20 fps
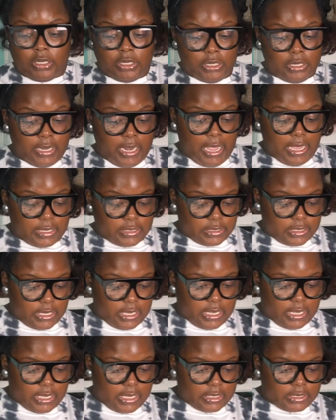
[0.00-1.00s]
Next
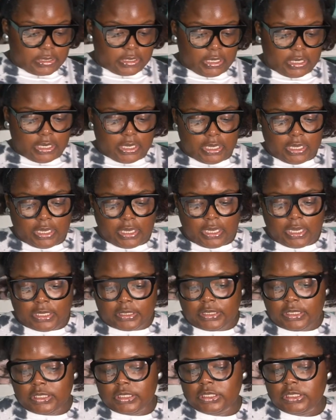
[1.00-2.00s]
is the
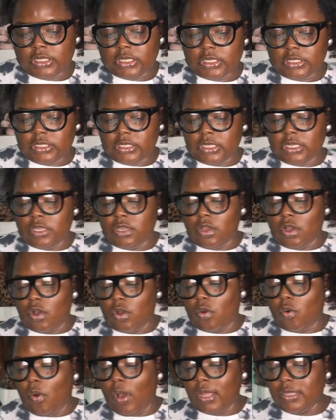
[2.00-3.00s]
Adidas Yeezy
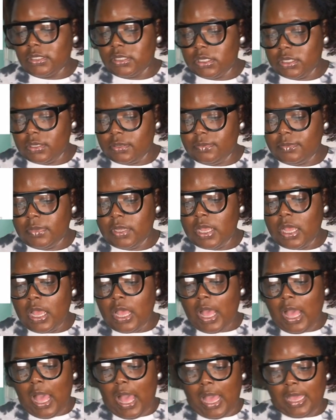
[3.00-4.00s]
Quantum
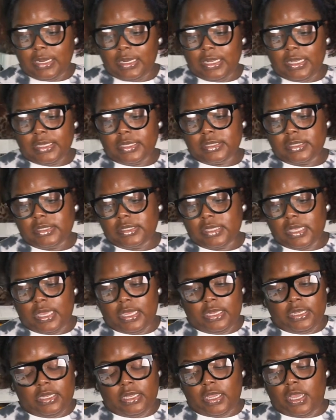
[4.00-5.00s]
Onyx,
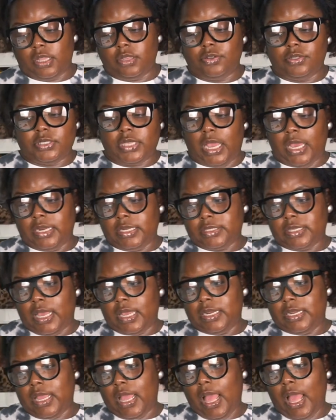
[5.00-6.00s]
and the color is
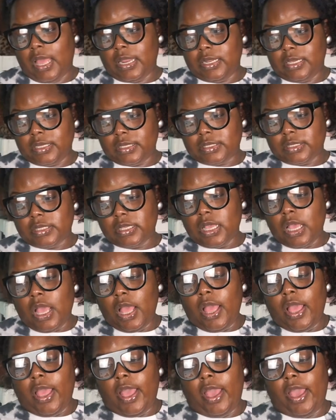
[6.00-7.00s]
Onyx.
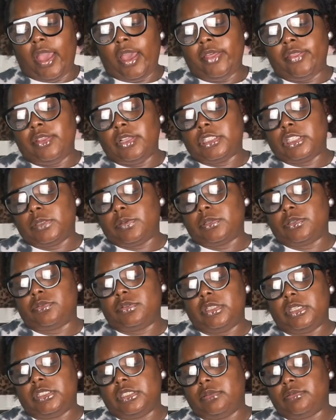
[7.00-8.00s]
And this was
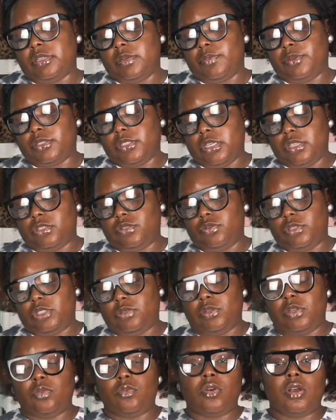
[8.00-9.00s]
released September 10,
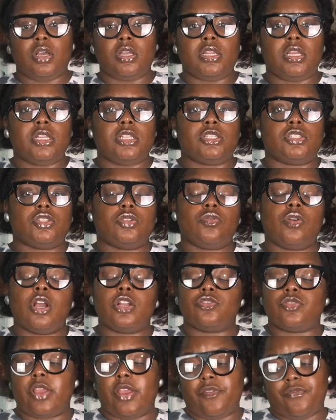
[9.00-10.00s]
2021. It is
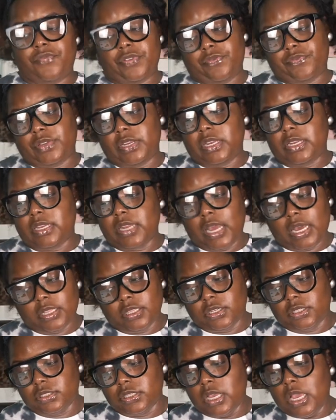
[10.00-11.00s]
$250.
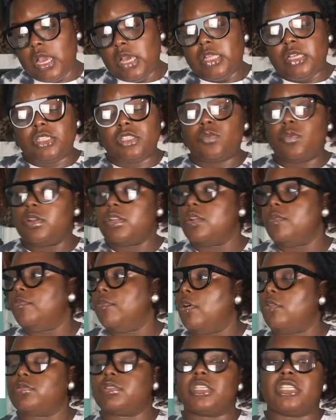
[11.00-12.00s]
This is one of the
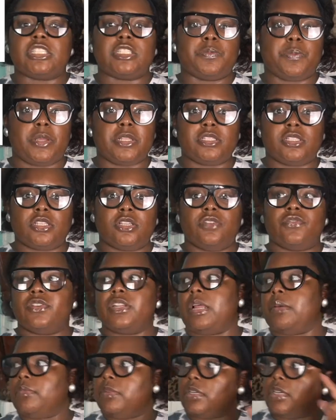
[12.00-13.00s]
most expensive,
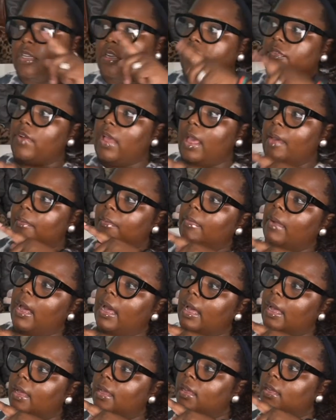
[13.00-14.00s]
and I'm looking over at
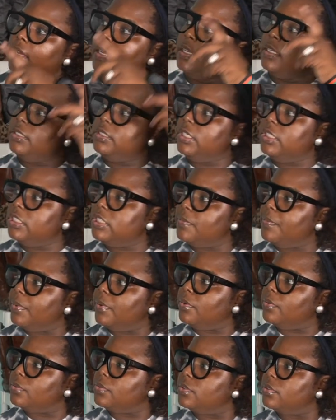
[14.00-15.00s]
my Yeezy
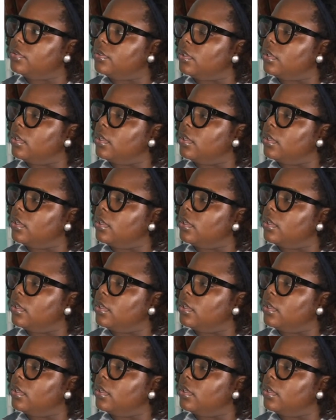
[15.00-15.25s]
Boost